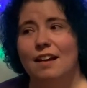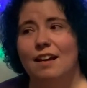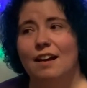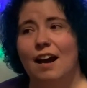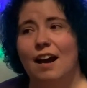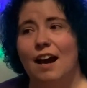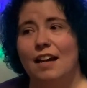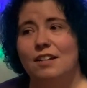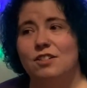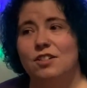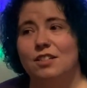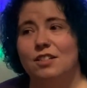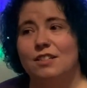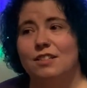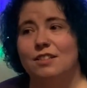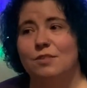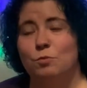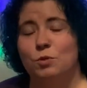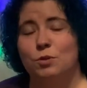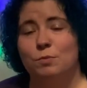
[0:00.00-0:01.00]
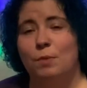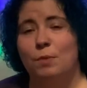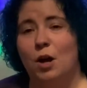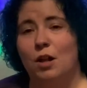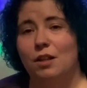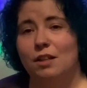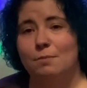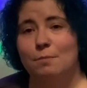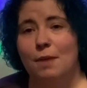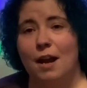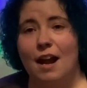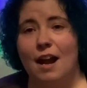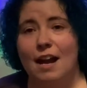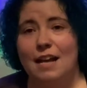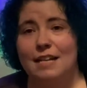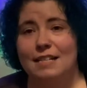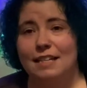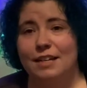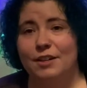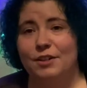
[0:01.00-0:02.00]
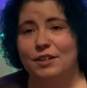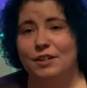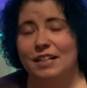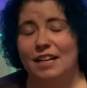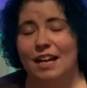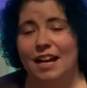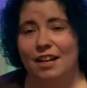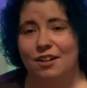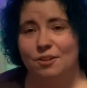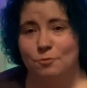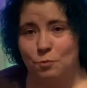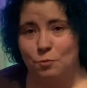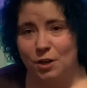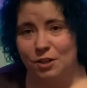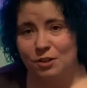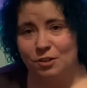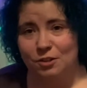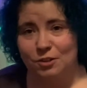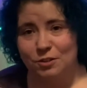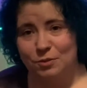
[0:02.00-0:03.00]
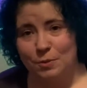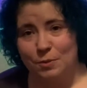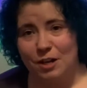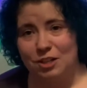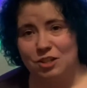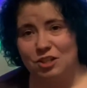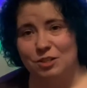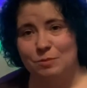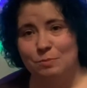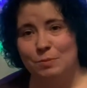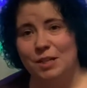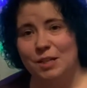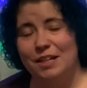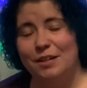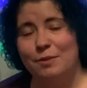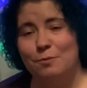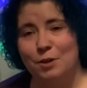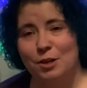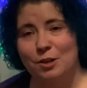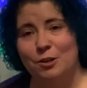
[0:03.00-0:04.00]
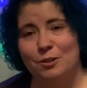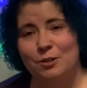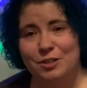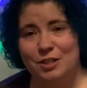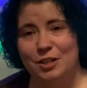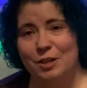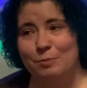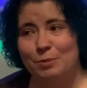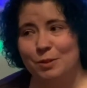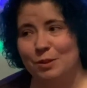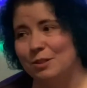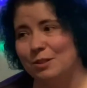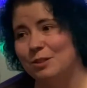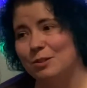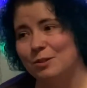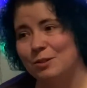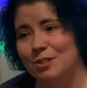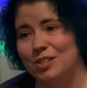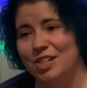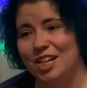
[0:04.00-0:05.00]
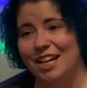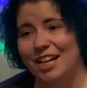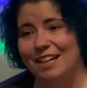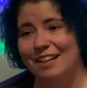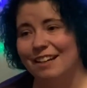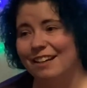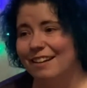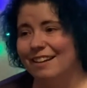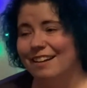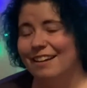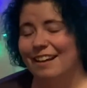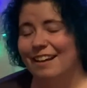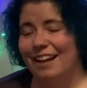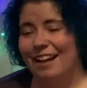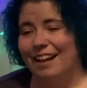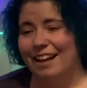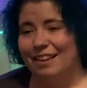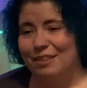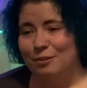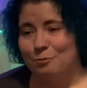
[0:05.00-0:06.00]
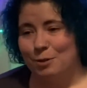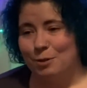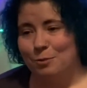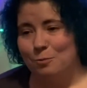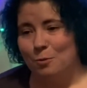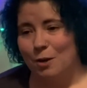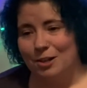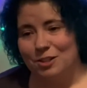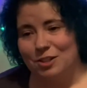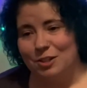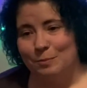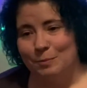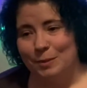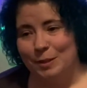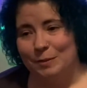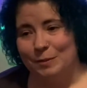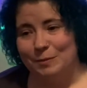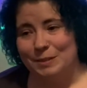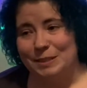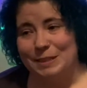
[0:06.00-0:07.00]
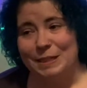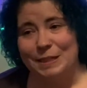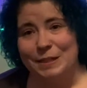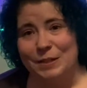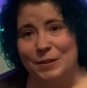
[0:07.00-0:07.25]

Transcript: I just was bawling my eyes out and I had one nurse watching me, one nurse helping the surgeon and the one watching me was like,